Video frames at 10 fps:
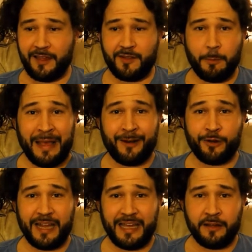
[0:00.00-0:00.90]
he's the
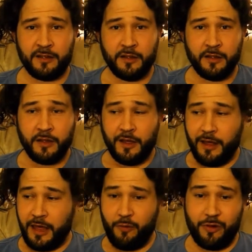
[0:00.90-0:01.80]
maitre d'.
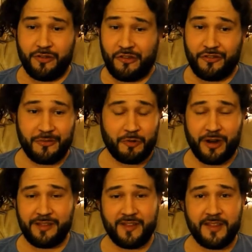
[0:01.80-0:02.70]
It was just some crazy